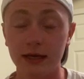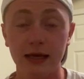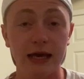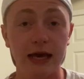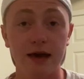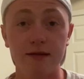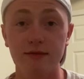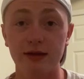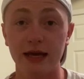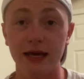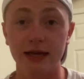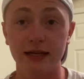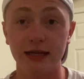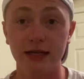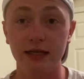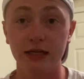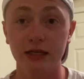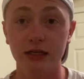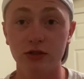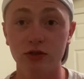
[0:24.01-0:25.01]
Haven't had
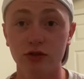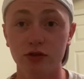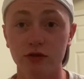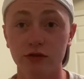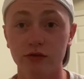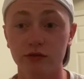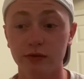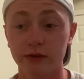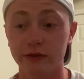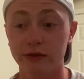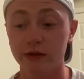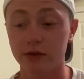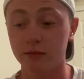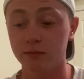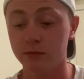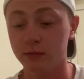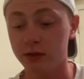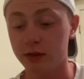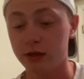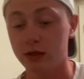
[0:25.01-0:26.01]
any issues with
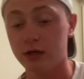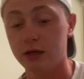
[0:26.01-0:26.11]
them.